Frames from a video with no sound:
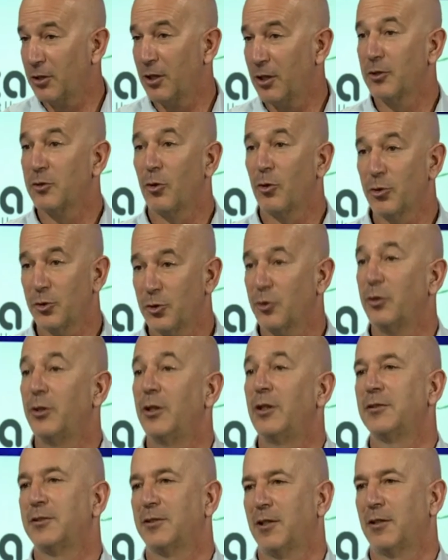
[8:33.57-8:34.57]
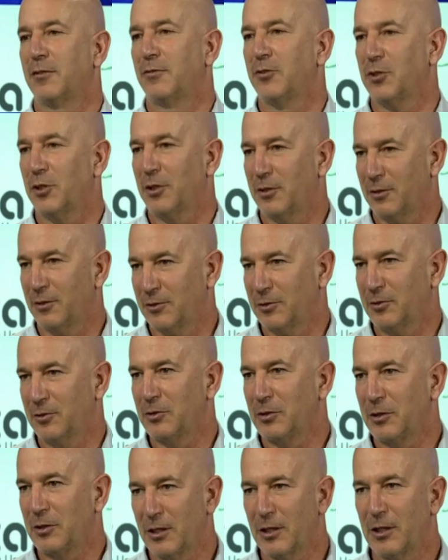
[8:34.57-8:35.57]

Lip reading: It's also inside of China, okay?